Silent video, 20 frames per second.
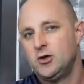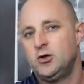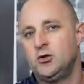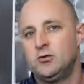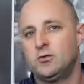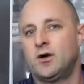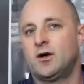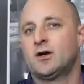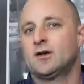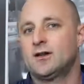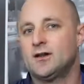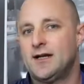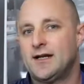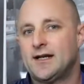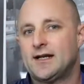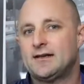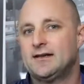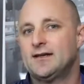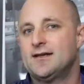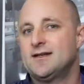who are
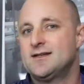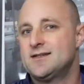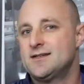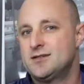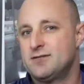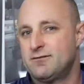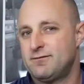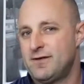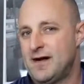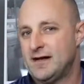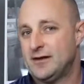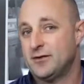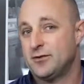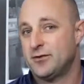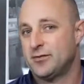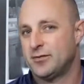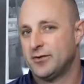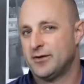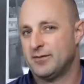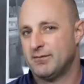likely to follow
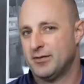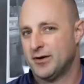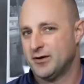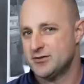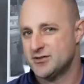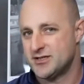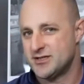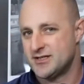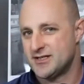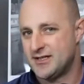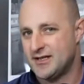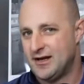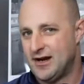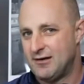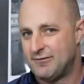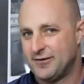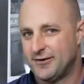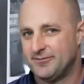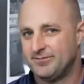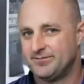through and purchase the
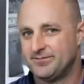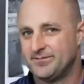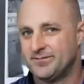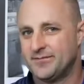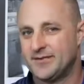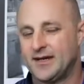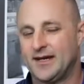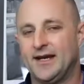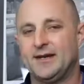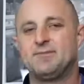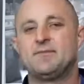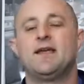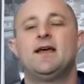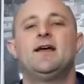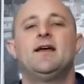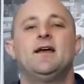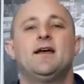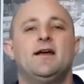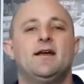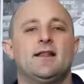offer. Okay,
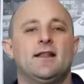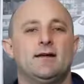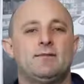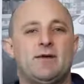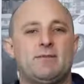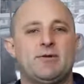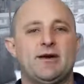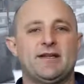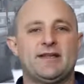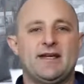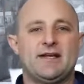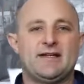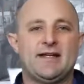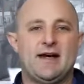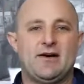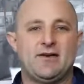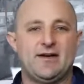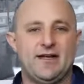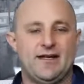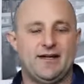let me break that
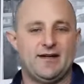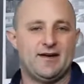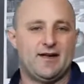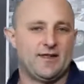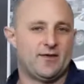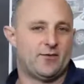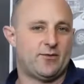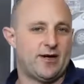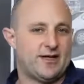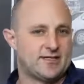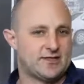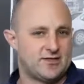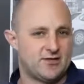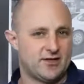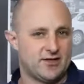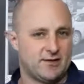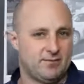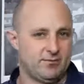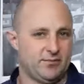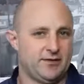down in another way so
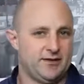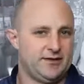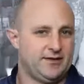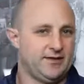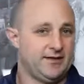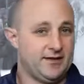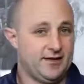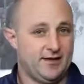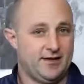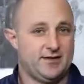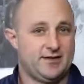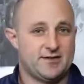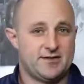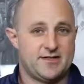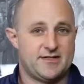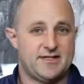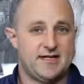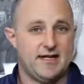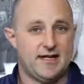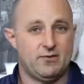you completely
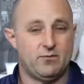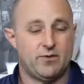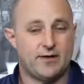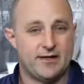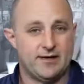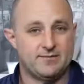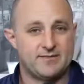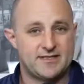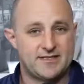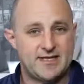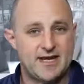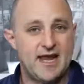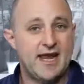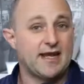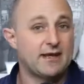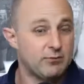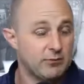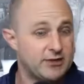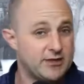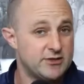understand what I'm
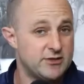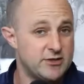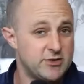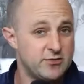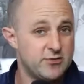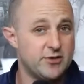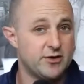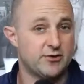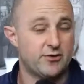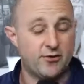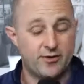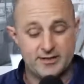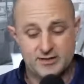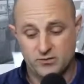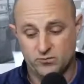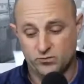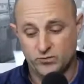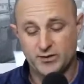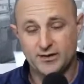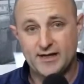saying. And when you do, you're going
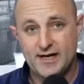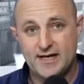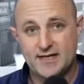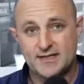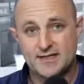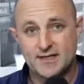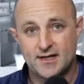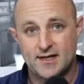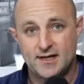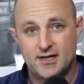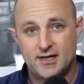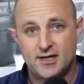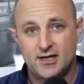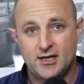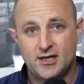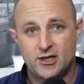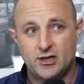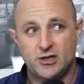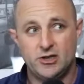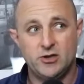to realize
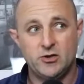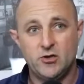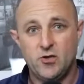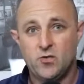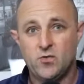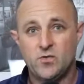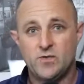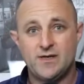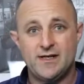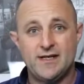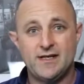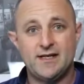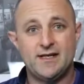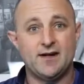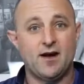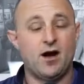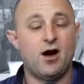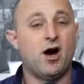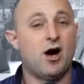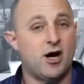you don't
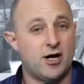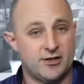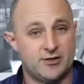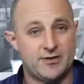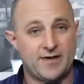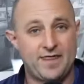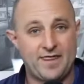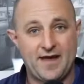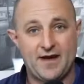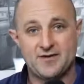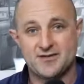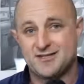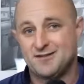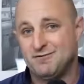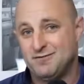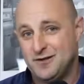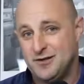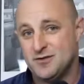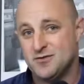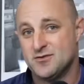need
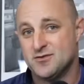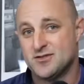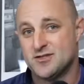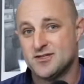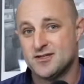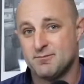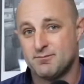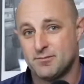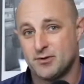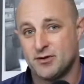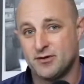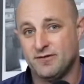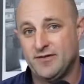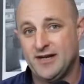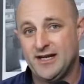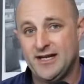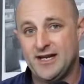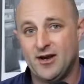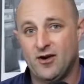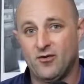100,000 views per
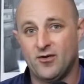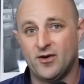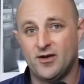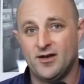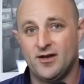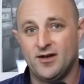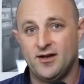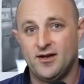video,